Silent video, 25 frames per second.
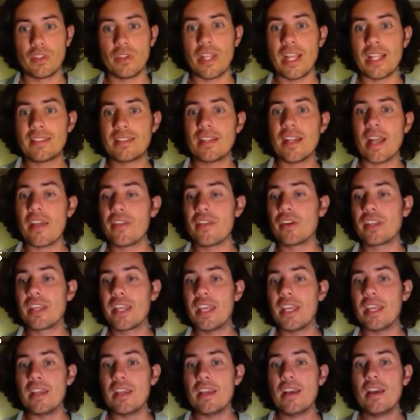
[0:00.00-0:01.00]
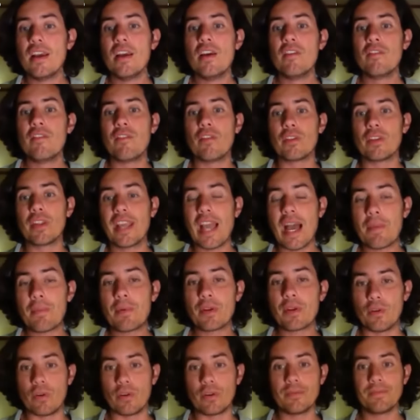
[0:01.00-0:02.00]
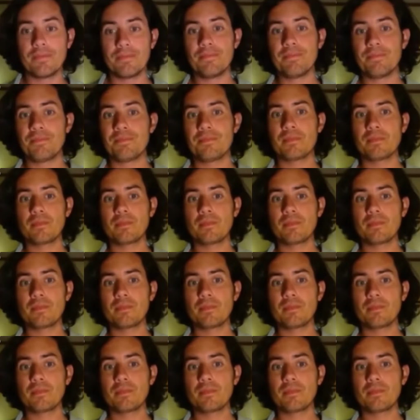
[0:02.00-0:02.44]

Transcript: So that's another key for the Capricorn.